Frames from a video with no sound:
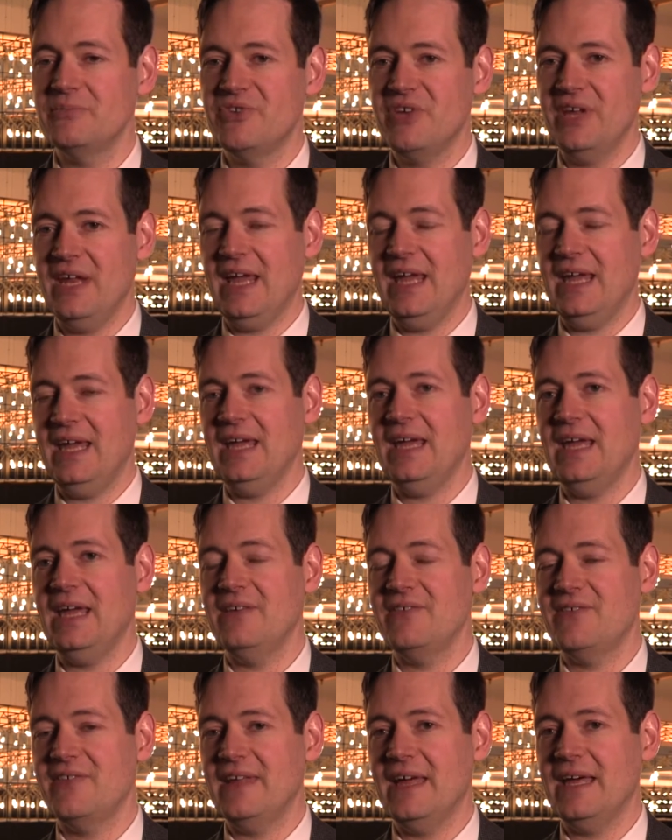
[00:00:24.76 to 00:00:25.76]
today
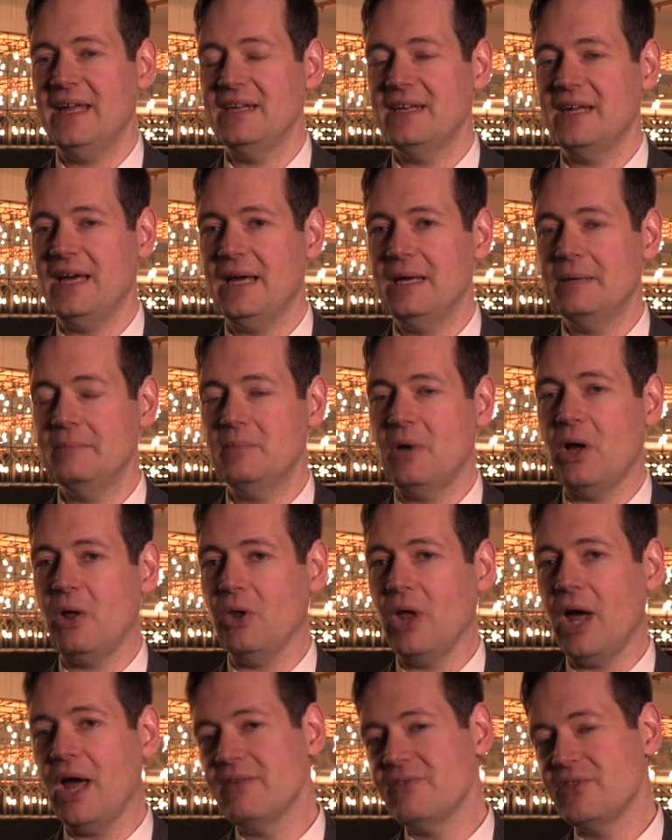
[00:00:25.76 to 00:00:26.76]
is that a
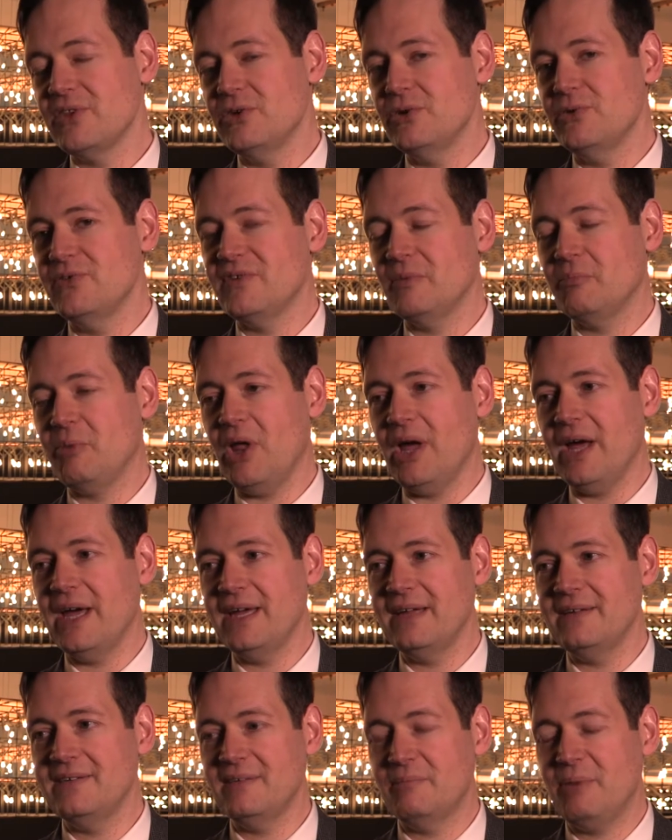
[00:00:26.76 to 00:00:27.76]
lot of the new
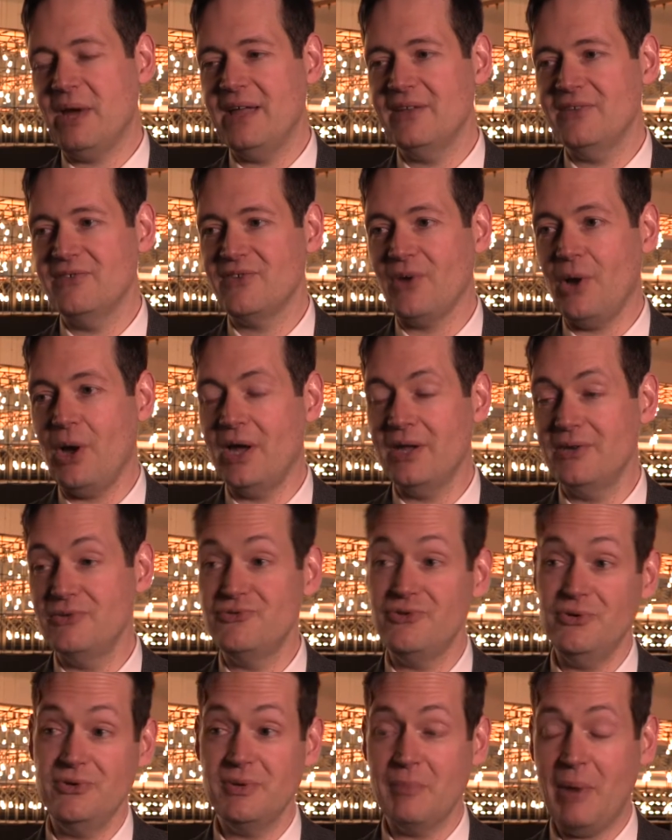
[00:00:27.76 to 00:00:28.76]
supply depends
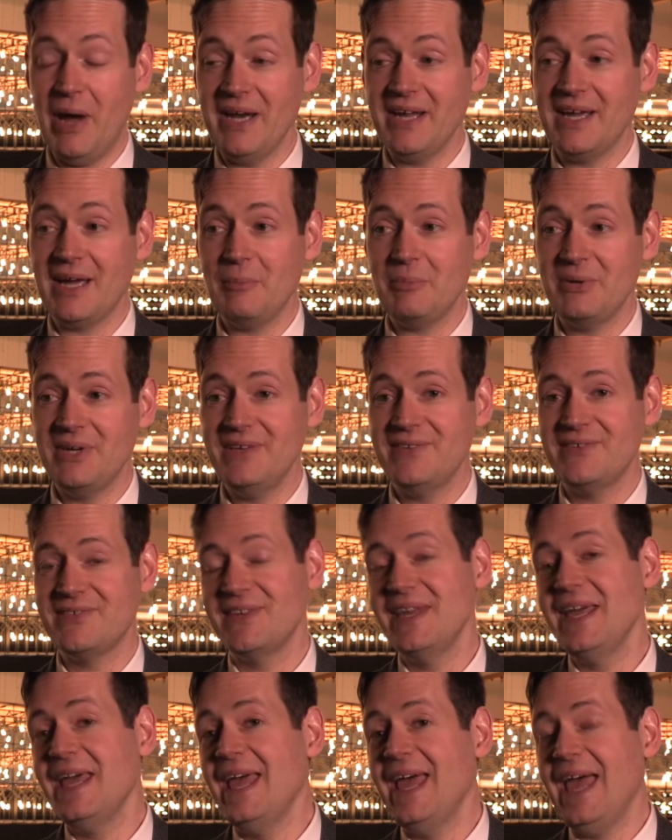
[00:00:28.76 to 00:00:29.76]
on junior mining
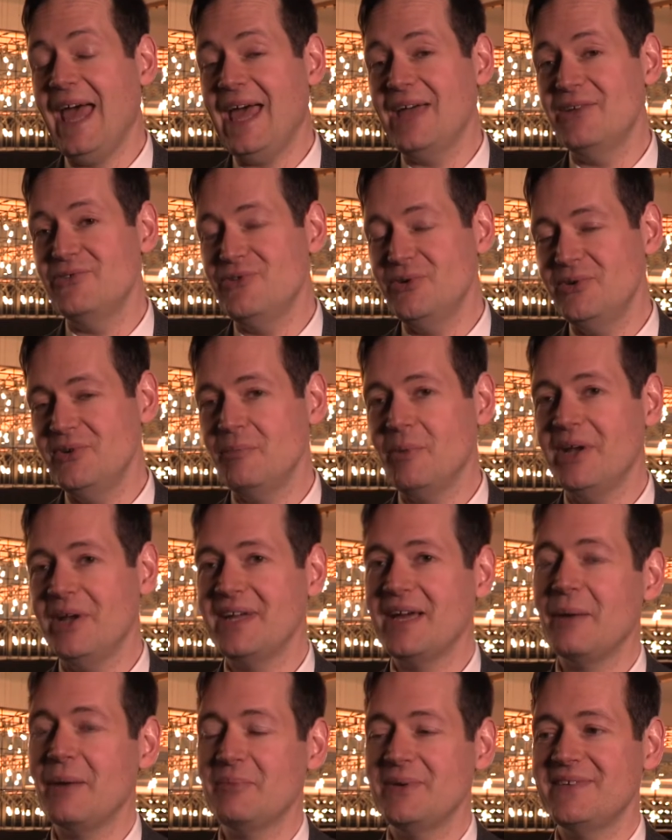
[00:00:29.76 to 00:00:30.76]
companies, and junior
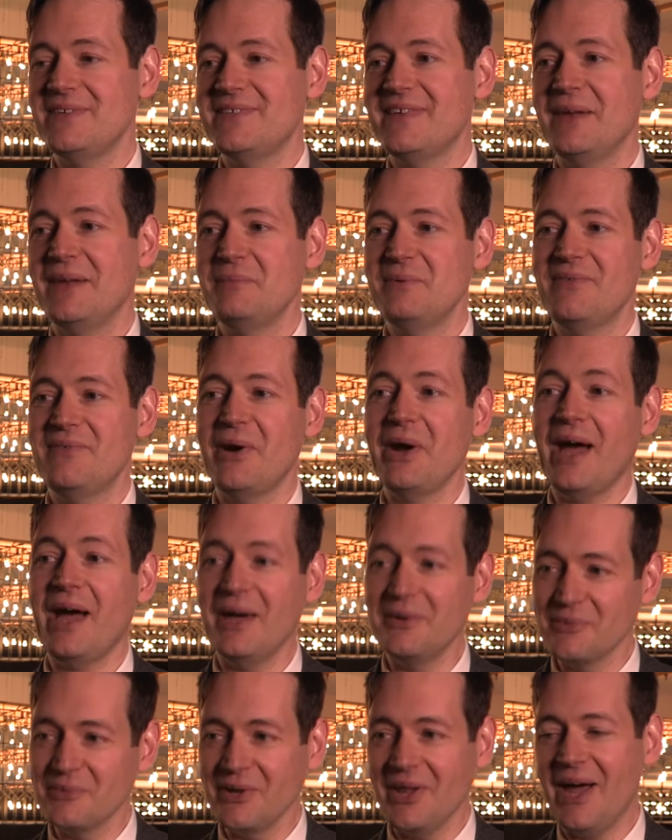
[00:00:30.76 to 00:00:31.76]
mining companies tend to be very
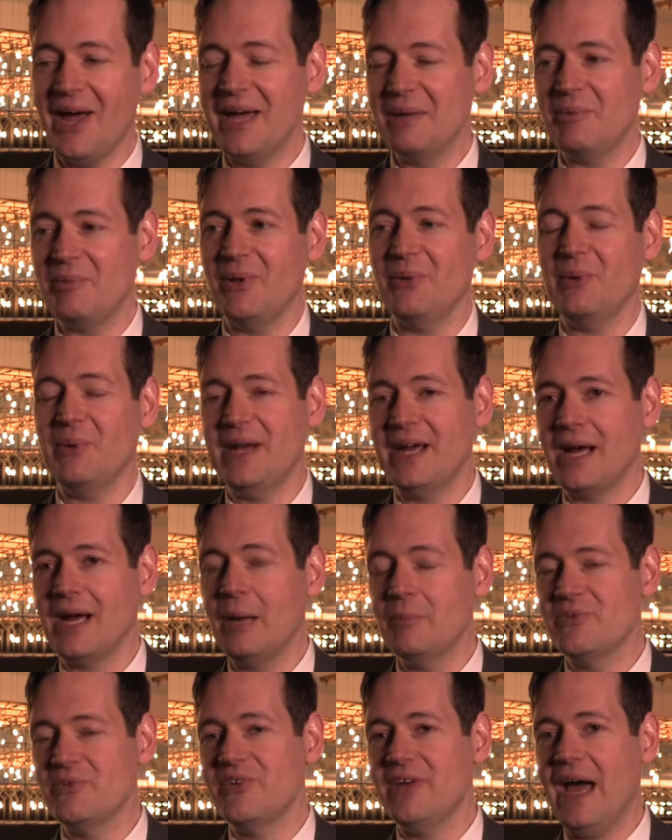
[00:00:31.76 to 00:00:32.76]
unreliable when it
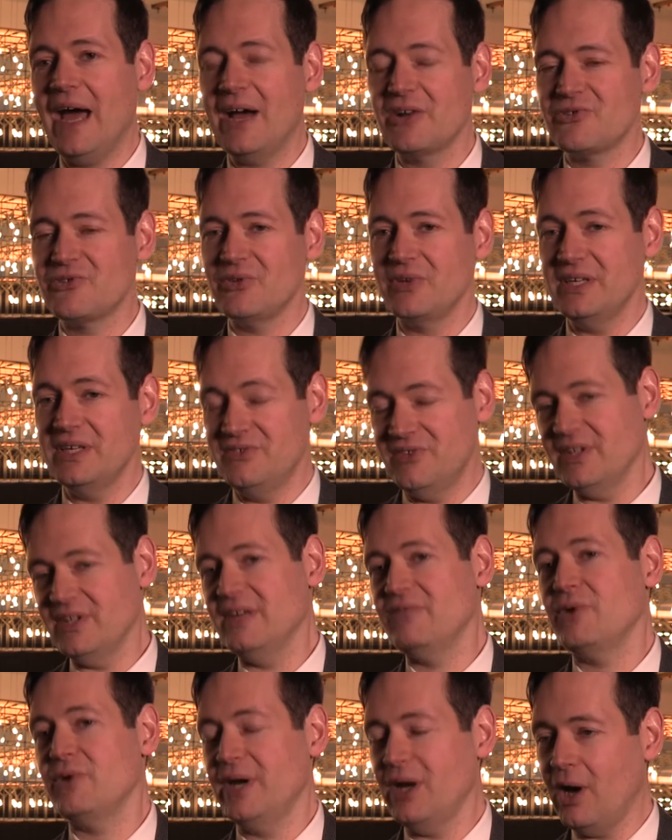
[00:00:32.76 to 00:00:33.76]
comes to actually
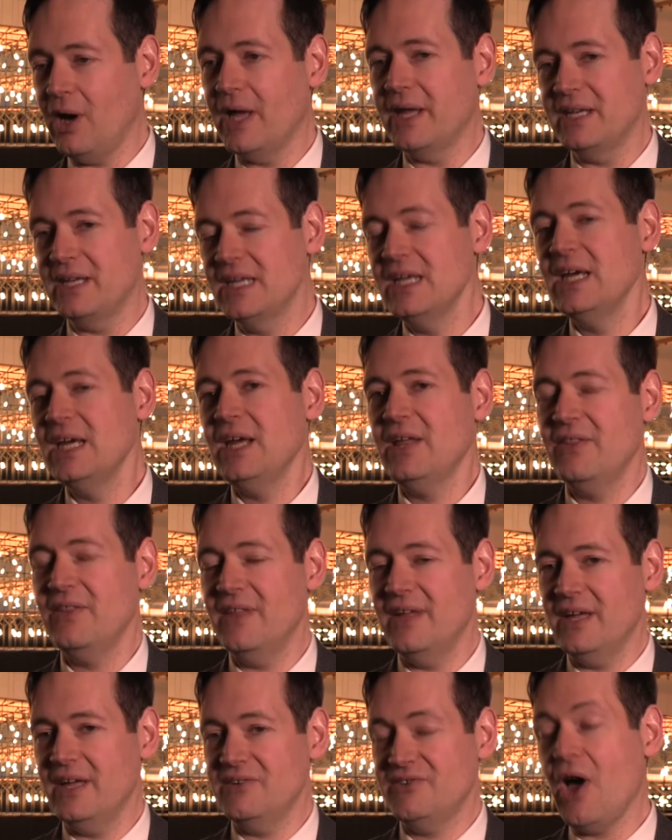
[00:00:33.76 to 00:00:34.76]
delivering on
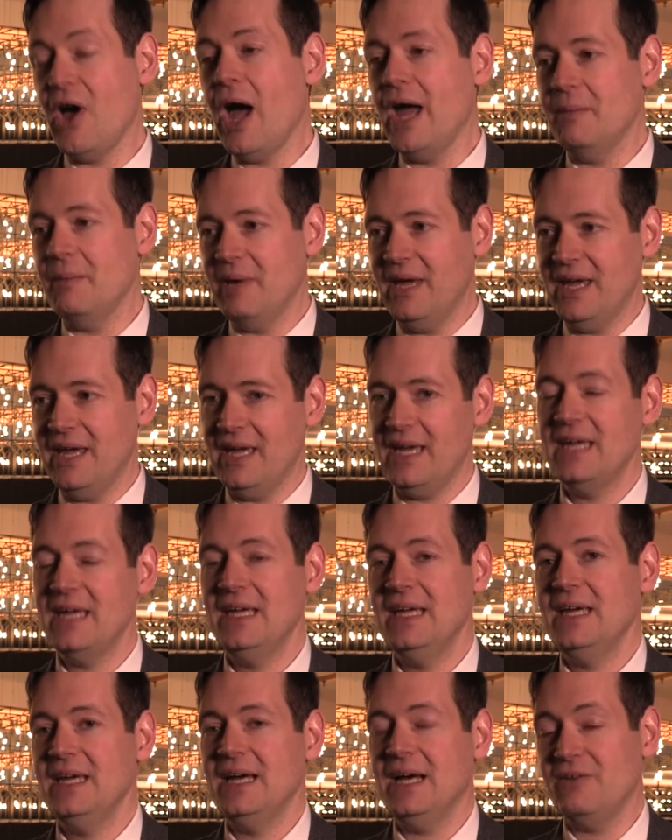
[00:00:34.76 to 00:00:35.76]
the timing
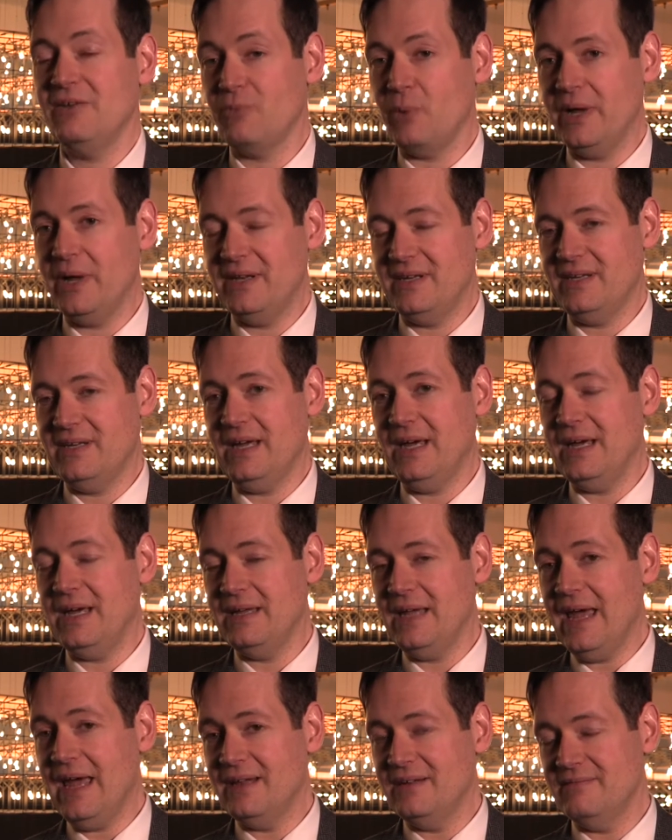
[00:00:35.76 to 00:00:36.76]
of what
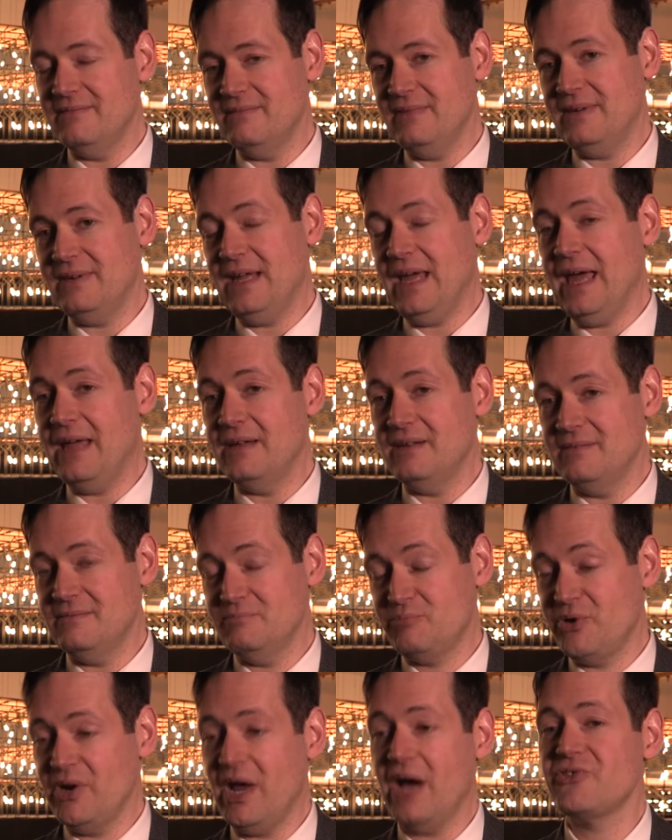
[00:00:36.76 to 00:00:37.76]

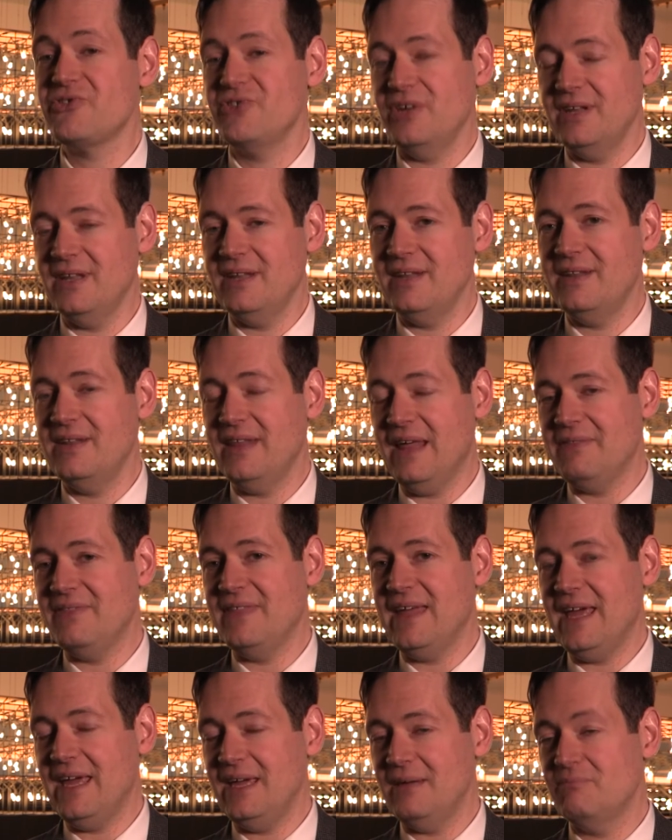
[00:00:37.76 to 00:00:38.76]
and production
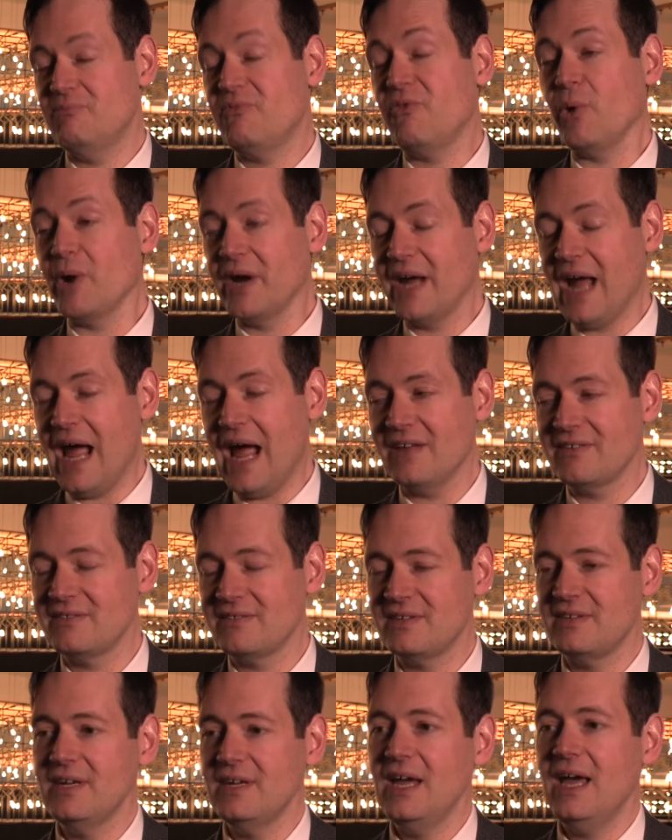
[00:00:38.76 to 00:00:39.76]
that they
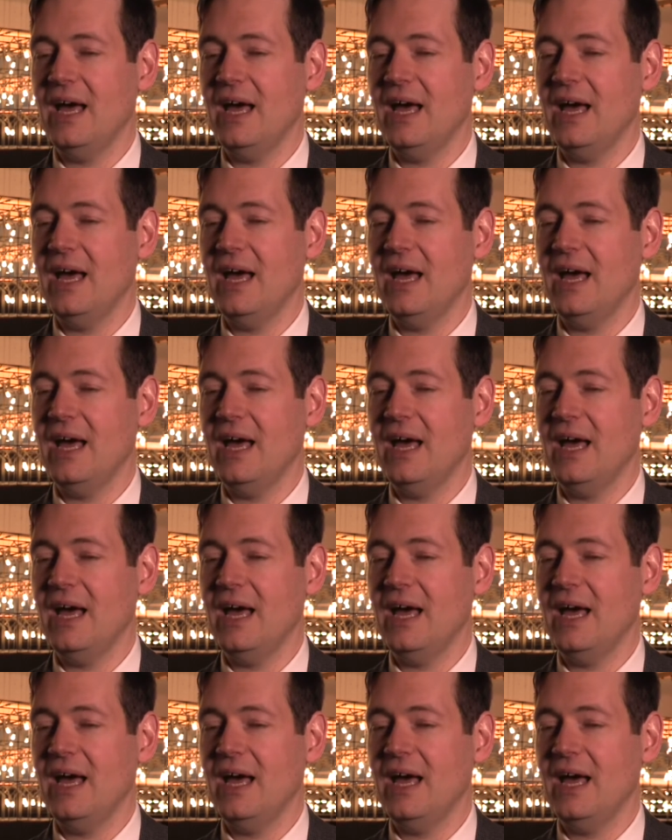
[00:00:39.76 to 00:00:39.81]
forecast.